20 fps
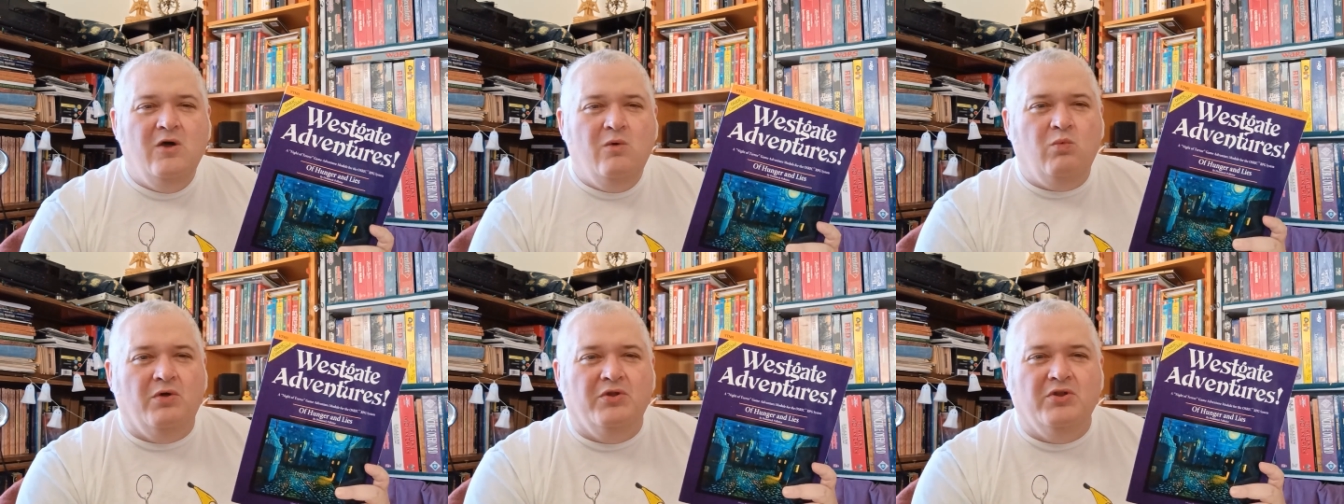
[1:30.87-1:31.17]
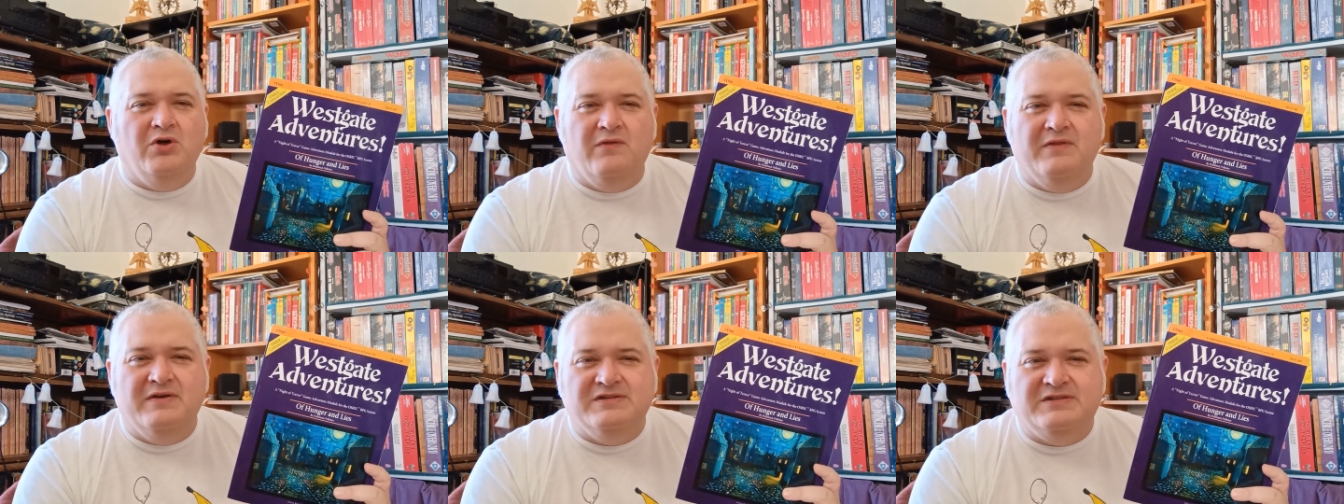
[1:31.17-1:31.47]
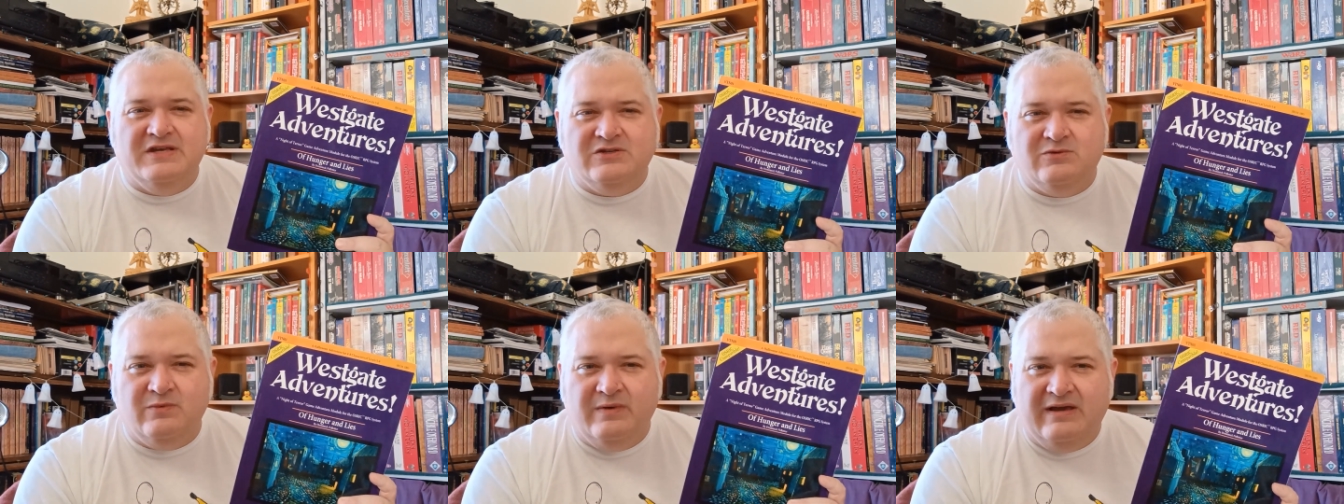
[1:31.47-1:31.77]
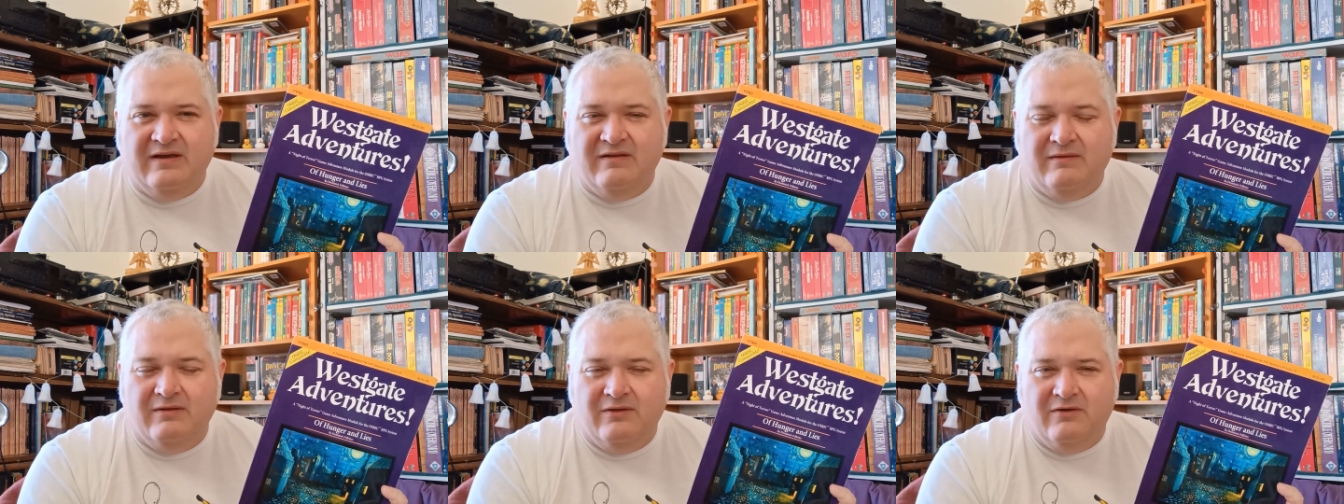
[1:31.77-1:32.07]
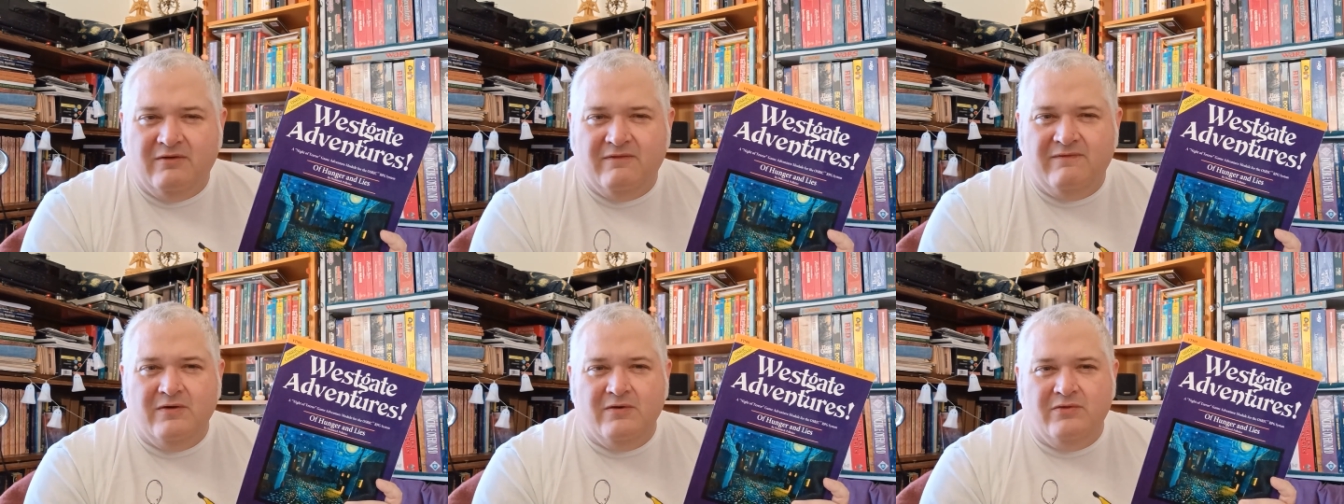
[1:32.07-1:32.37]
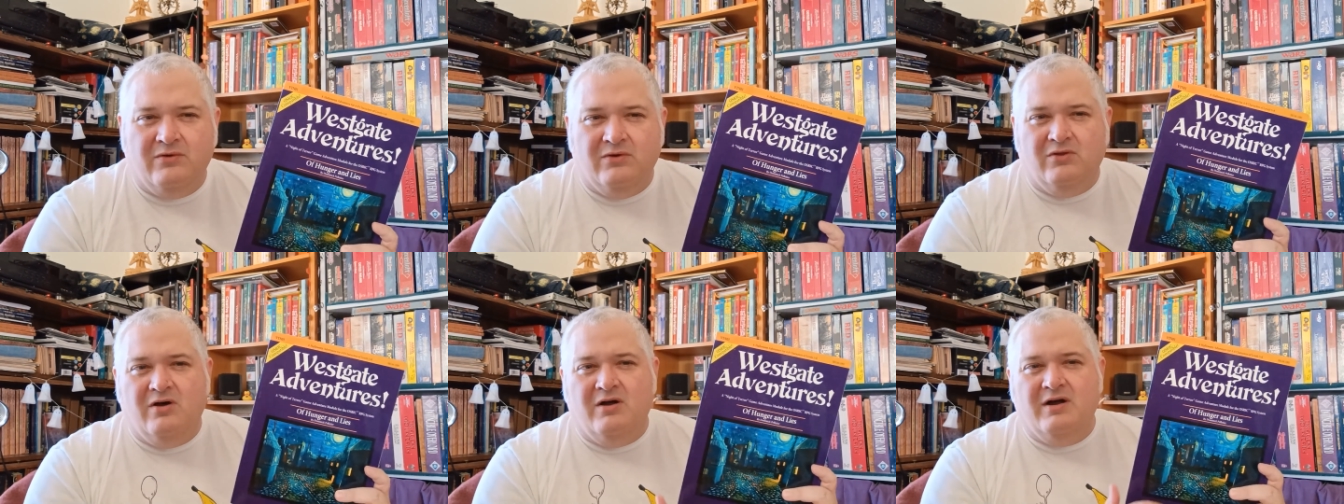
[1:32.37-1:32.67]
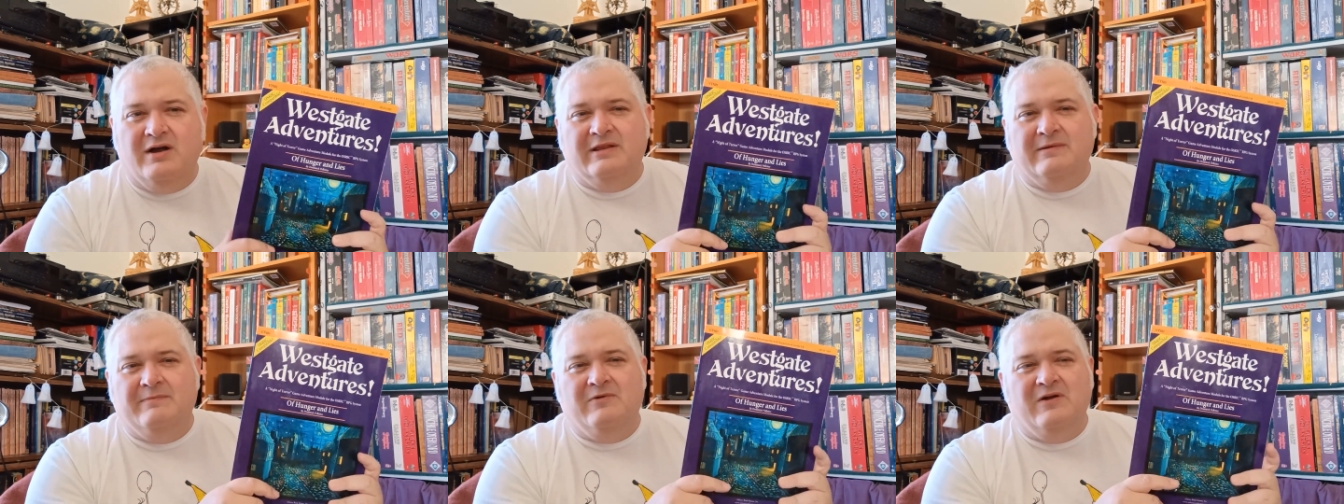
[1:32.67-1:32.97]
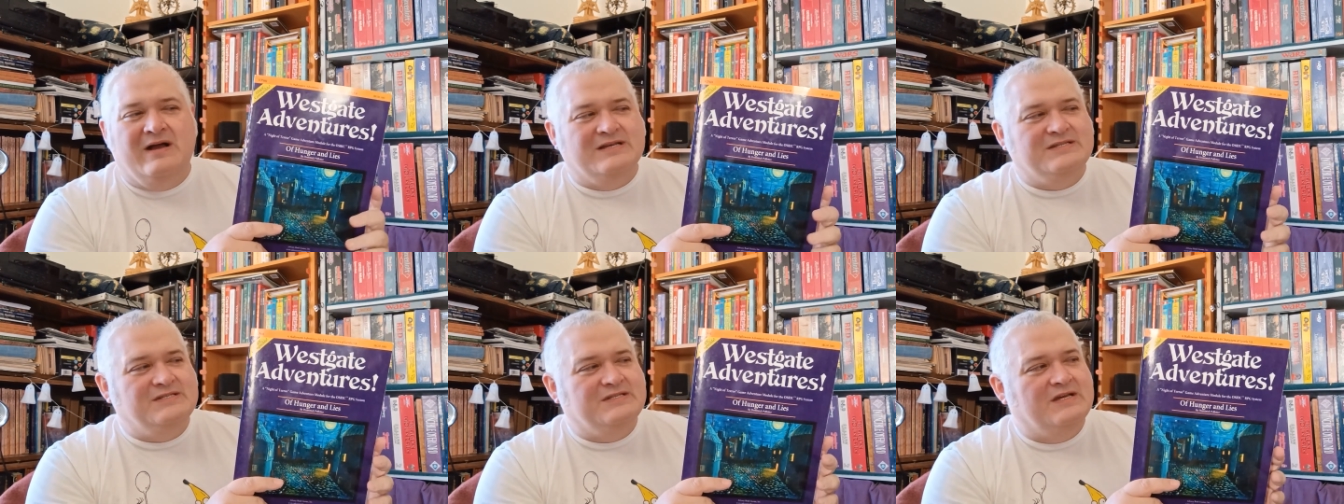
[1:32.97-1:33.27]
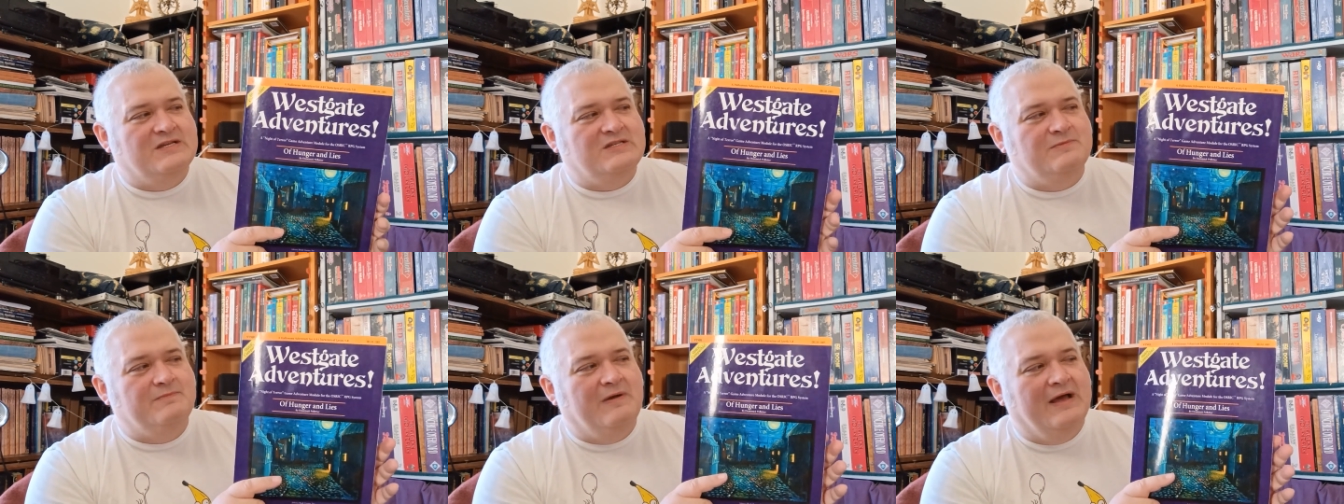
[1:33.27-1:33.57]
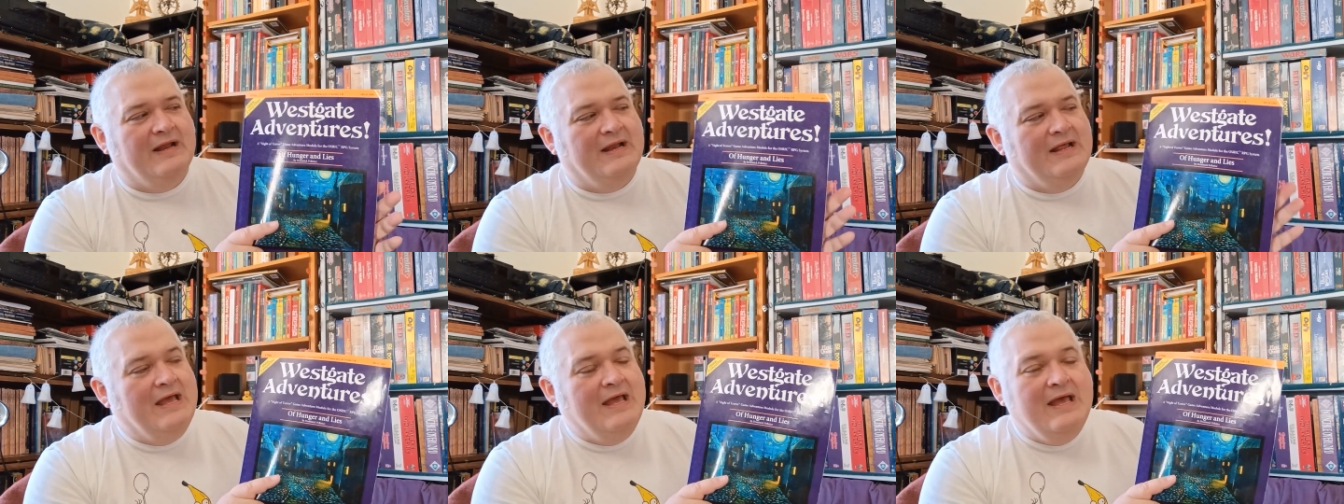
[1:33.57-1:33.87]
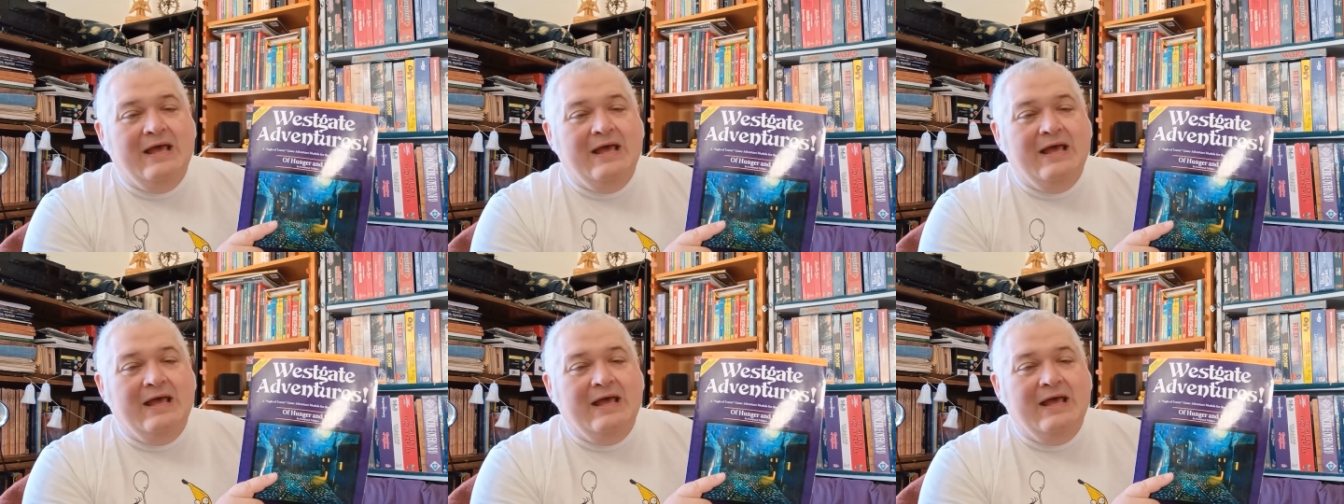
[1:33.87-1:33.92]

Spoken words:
We'll know this as we get a little further along in the process, but